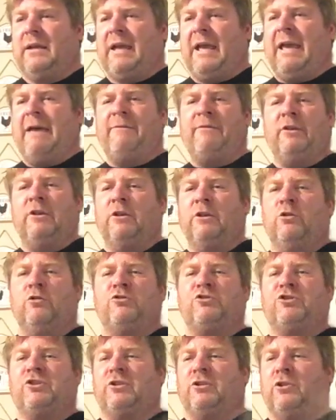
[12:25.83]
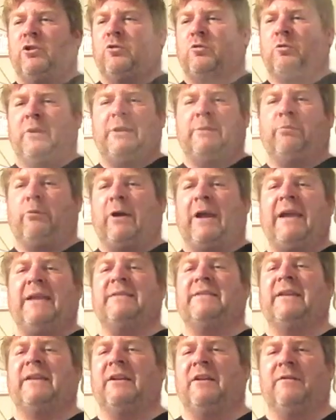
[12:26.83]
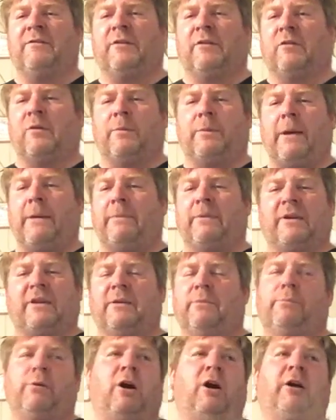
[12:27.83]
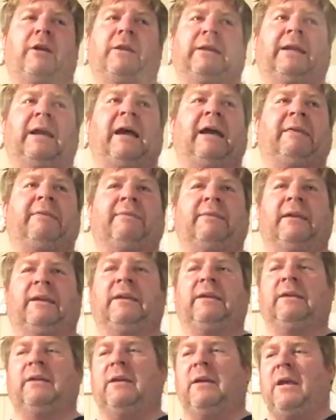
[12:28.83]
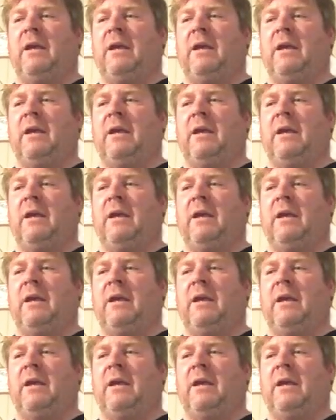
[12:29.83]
evolutional rebranding of the Republican Party, I think.